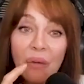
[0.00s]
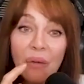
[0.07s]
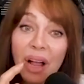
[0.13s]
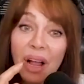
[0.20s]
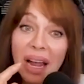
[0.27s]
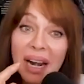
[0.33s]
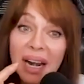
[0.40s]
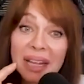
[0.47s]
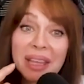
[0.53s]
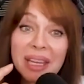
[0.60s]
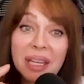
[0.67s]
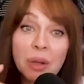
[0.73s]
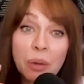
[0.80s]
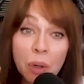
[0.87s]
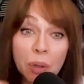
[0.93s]
Well, and I
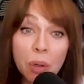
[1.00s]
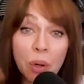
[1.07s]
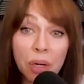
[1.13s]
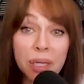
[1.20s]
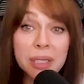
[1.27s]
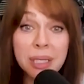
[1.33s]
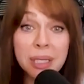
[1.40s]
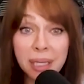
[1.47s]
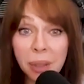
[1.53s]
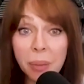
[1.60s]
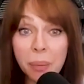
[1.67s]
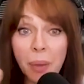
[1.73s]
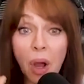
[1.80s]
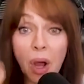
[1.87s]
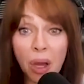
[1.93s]
think according to
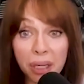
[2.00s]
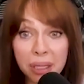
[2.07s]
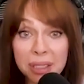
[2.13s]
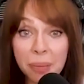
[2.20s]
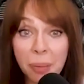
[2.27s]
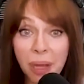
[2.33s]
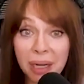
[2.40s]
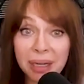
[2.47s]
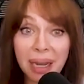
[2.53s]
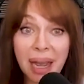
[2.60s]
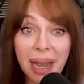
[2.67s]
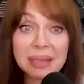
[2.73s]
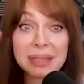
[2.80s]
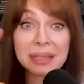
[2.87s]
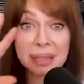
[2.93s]
him on his
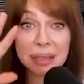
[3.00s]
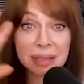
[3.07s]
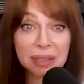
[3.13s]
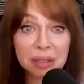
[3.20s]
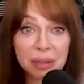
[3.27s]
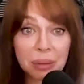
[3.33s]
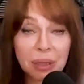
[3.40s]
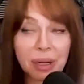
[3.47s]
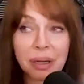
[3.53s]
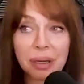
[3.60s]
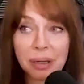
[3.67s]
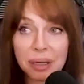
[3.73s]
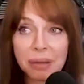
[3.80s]
podcast in the story,